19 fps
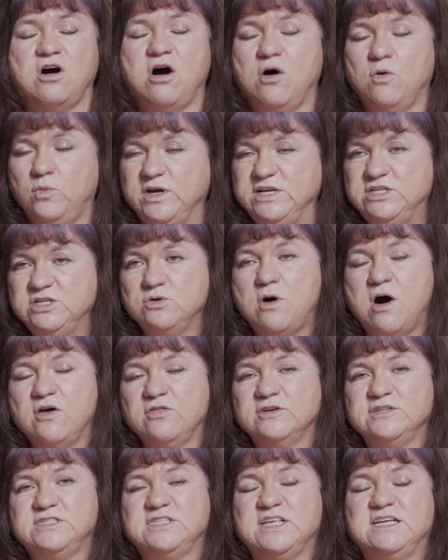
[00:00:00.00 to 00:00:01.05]
We do all
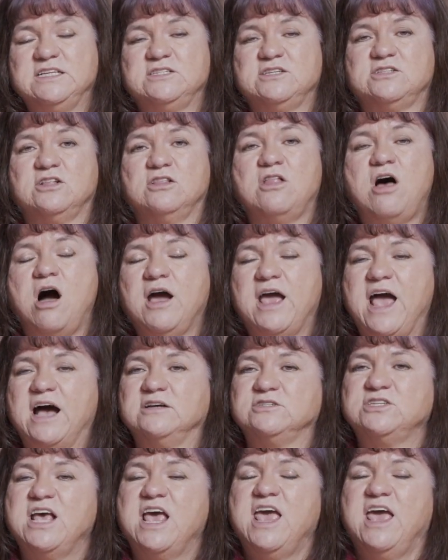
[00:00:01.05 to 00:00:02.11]
those things at the
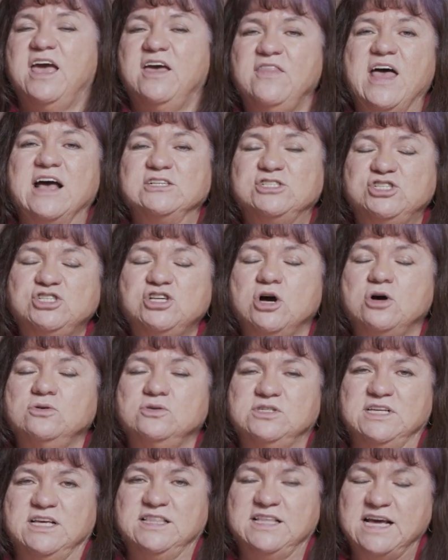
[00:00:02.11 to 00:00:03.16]
Longhouse, and that
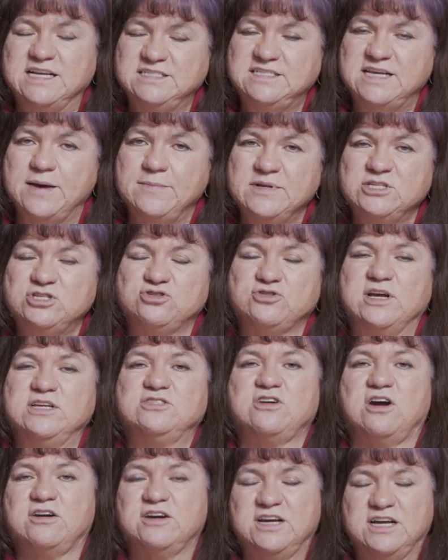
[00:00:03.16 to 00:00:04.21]
shows that
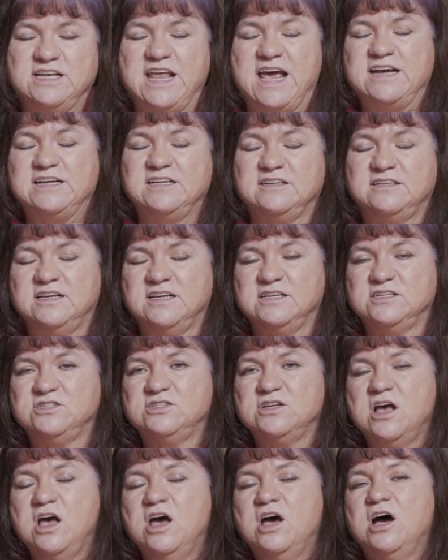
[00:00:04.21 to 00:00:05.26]
demonstrates our
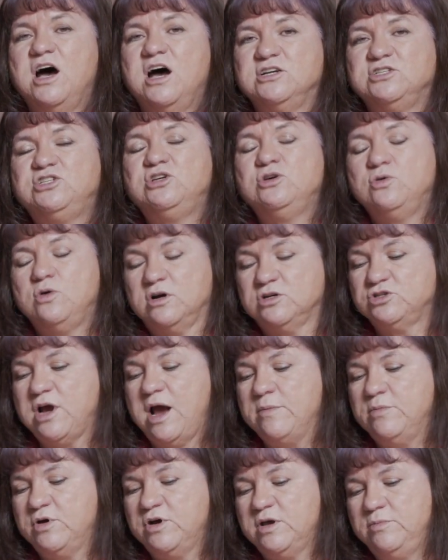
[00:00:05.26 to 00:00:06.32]
connectedness to our
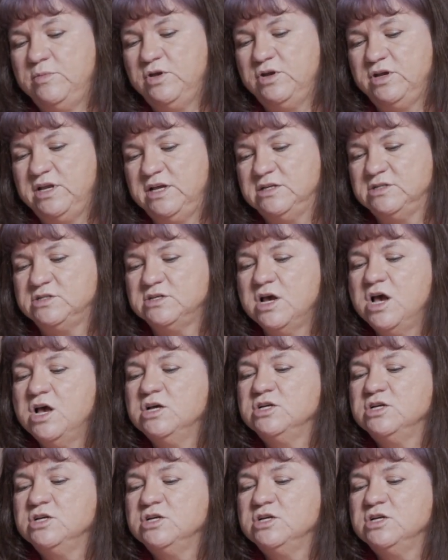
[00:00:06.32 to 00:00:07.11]
tribal communities.